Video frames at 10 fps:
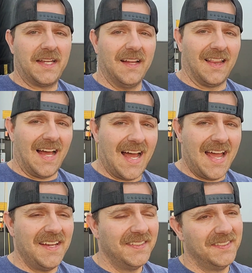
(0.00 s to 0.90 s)
gonna
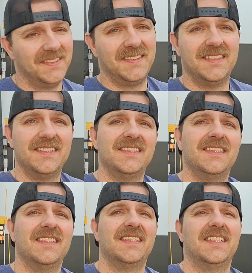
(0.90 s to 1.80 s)
lie,
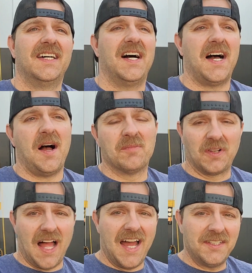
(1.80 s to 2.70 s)
I'm
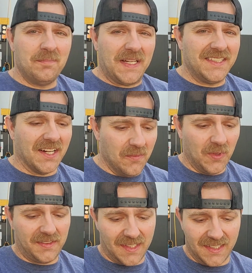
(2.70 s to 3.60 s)
glad to be done
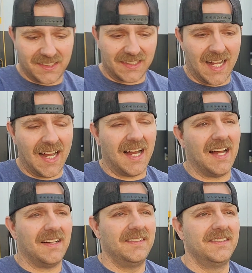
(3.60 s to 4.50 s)
with this
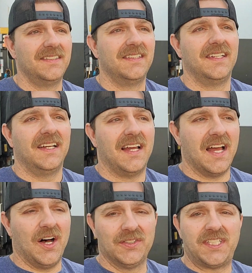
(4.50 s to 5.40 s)
uh,
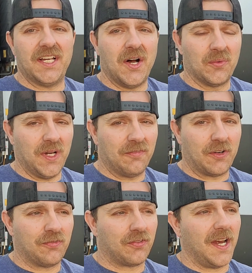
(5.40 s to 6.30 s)
LTL
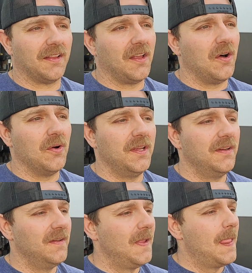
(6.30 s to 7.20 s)
reefer freight load.
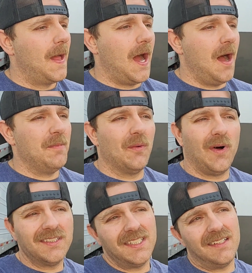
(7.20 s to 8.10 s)
Um, it
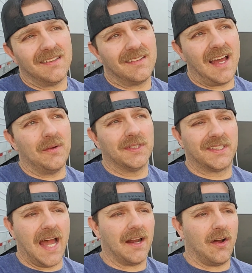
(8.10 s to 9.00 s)
wasn't that it was
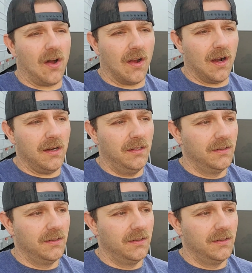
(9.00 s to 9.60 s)
that hard.